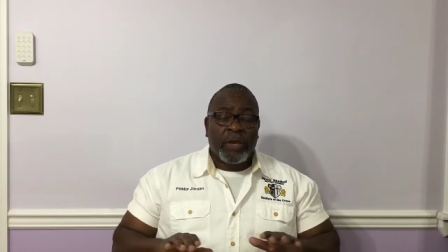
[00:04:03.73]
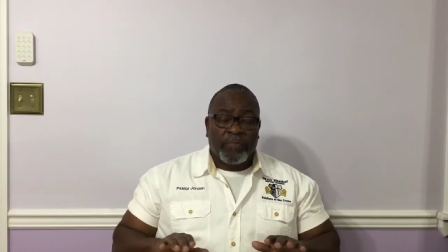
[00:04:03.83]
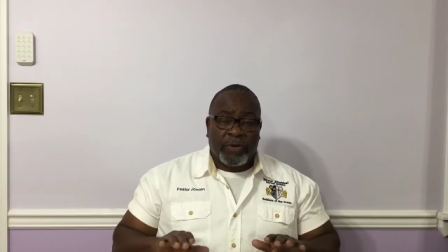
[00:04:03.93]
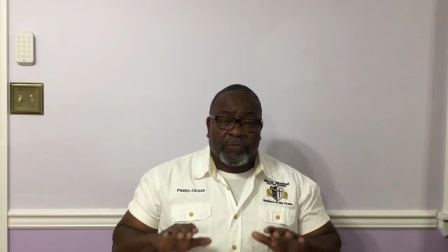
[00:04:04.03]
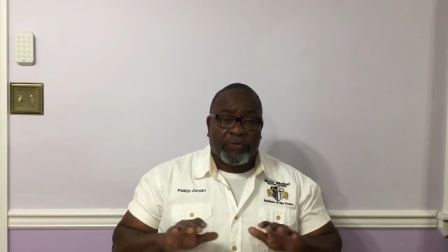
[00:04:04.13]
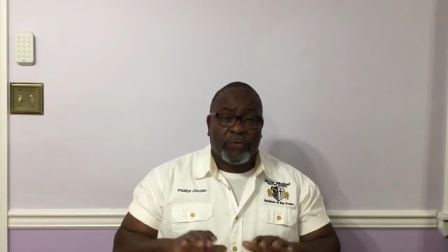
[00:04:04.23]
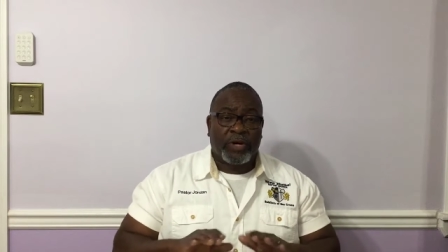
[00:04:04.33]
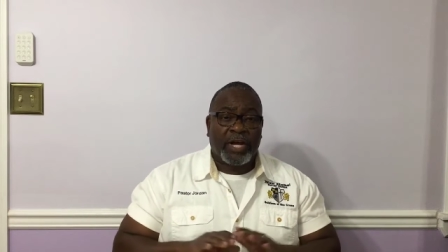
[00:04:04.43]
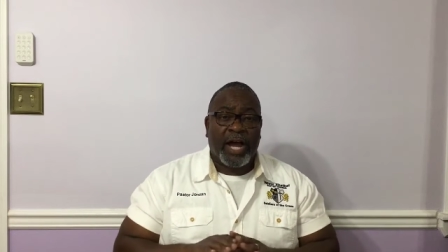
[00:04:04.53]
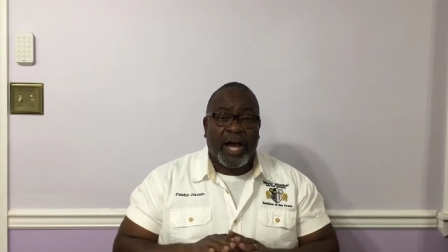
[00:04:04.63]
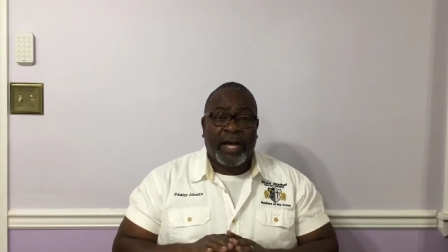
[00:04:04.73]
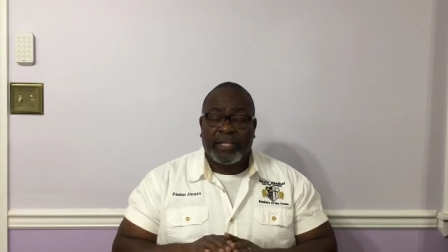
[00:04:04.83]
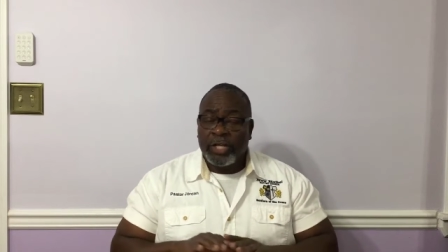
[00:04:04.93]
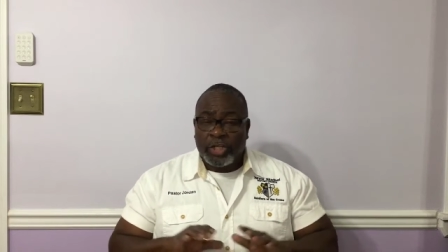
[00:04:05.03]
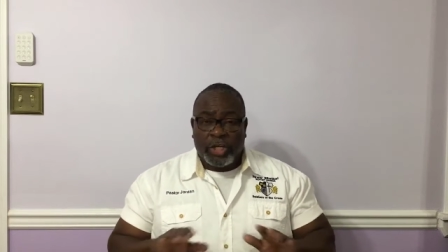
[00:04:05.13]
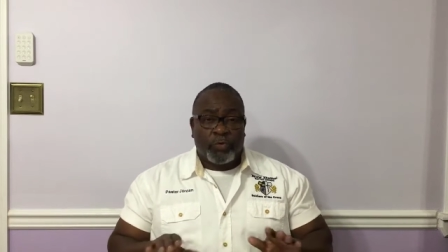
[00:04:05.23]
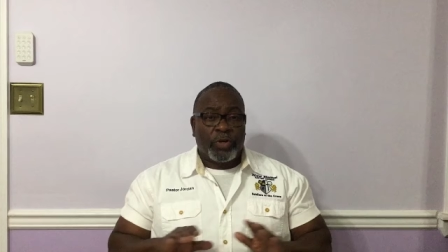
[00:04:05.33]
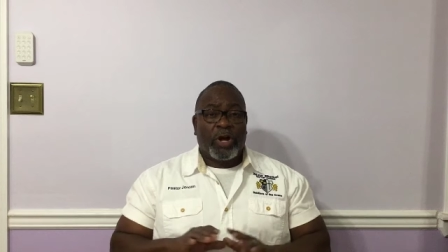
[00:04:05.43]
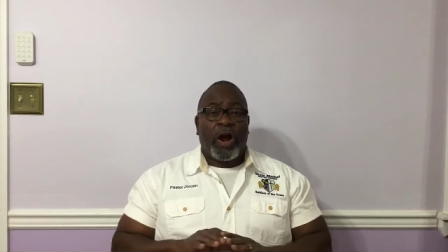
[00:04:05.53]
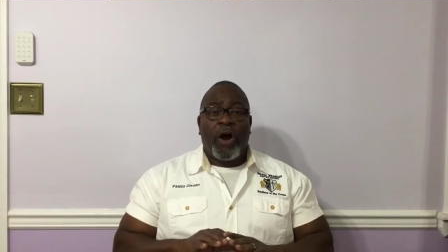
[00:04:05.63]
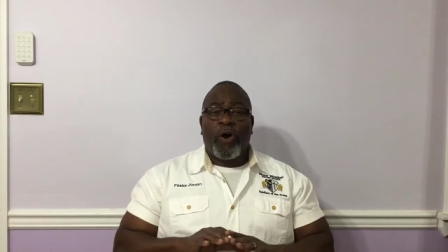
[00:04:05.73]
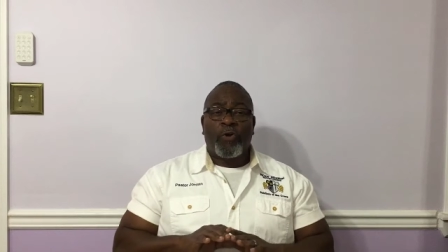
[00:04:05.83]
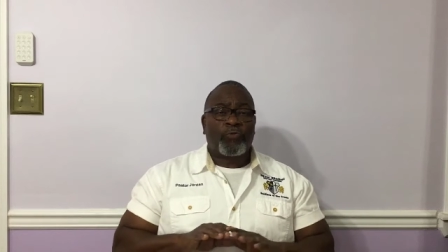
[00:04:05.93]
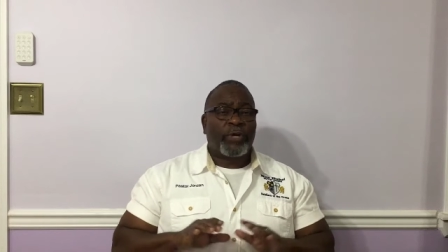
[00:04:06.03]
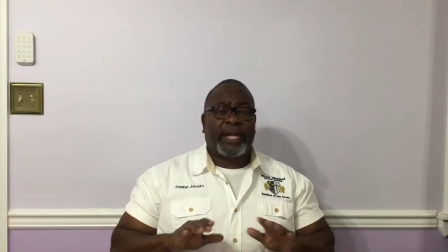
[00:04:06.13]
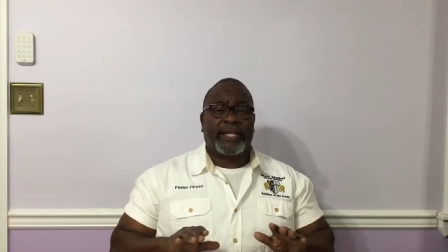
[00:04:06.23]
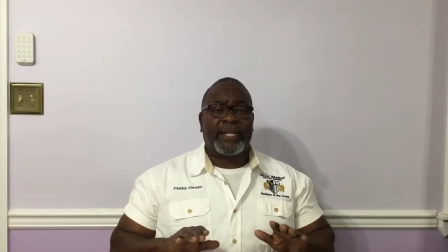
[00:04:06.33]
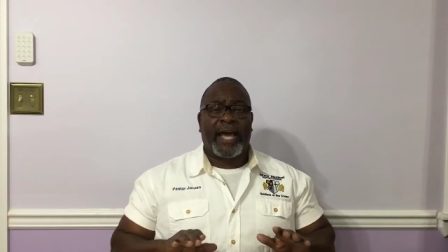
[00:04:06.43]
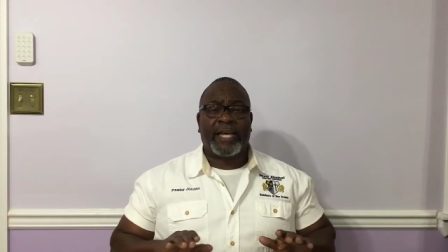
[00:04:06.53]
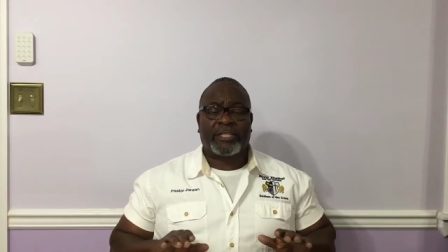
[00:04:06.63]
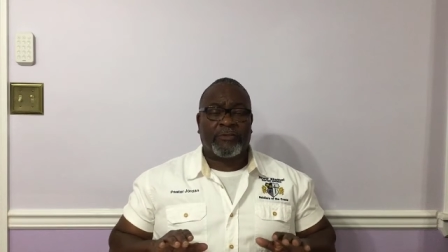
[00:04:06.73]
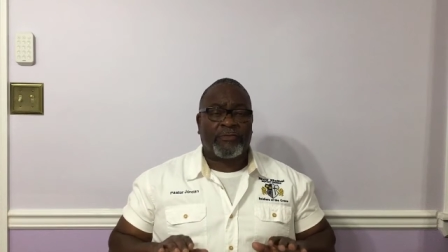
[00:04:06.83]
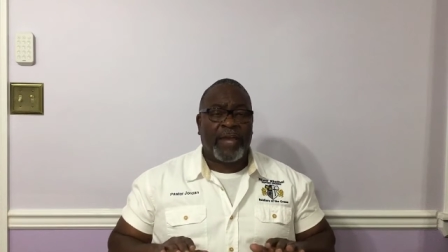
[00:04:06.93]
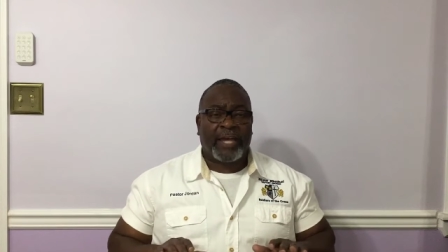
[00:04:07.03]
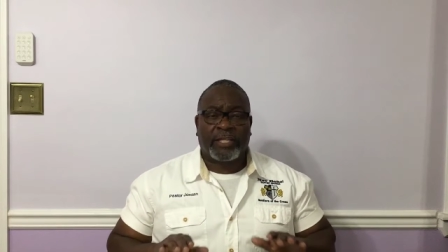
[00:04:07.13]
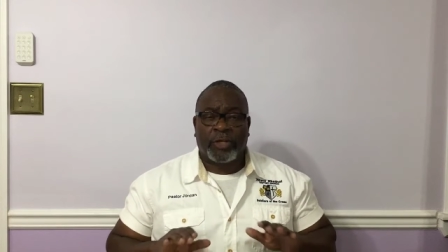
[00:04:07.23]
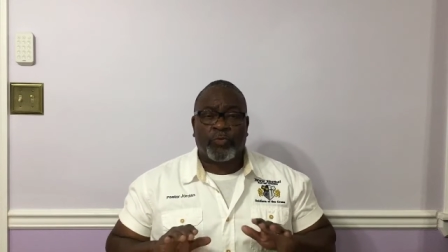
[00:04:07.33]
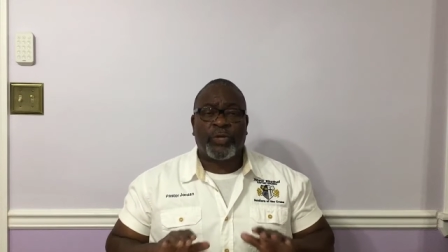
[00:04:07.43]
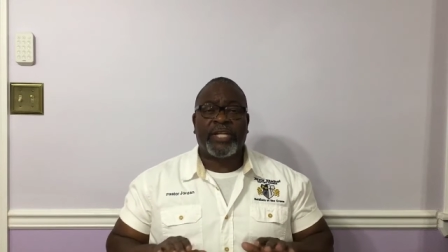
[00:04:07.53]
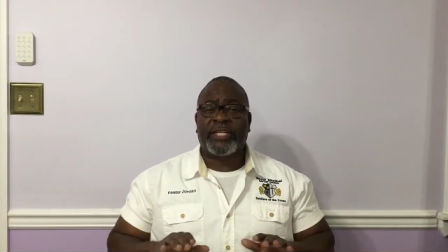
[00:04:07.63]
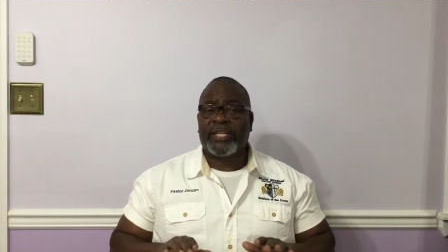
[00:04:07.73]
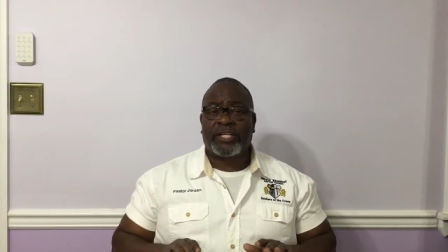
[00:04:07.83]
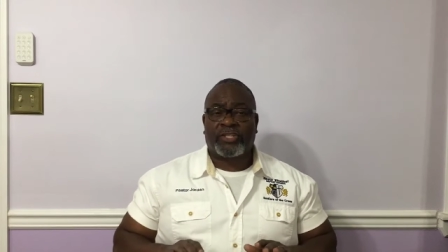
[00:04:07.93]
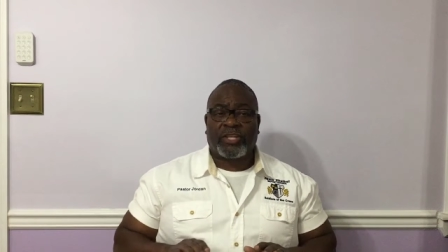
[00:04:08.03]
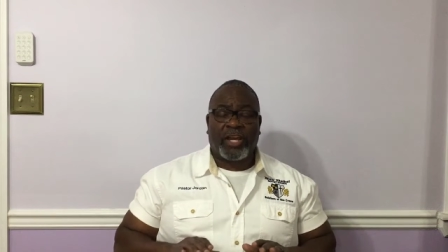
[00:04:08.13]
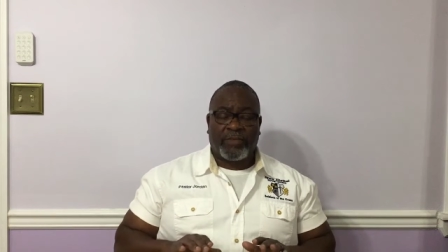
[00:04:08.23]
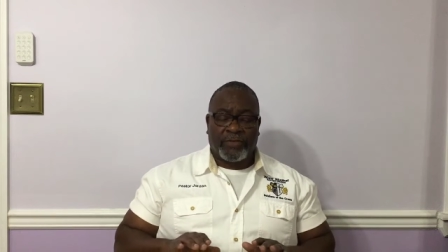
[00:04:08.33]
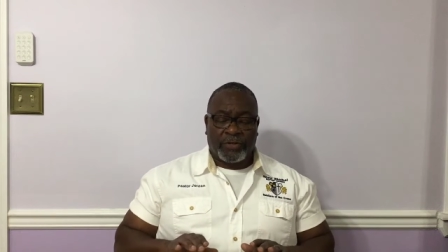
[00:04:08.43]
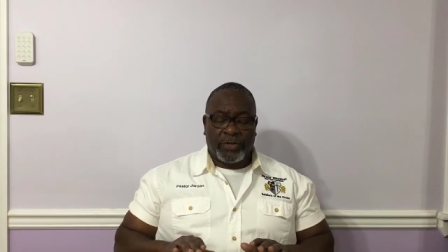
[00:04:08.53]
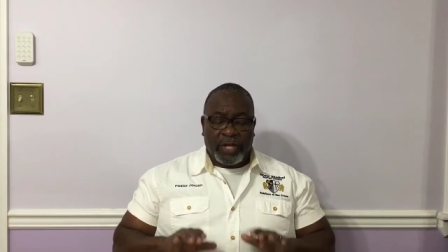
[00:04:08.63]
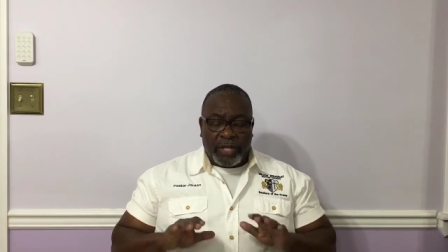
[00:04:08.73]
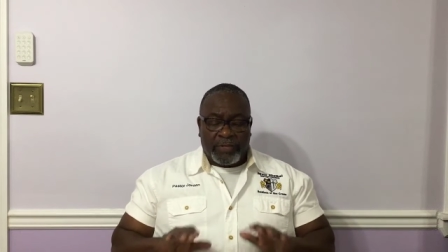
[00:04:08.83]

before god that we'll all recognize the fact that we need a savior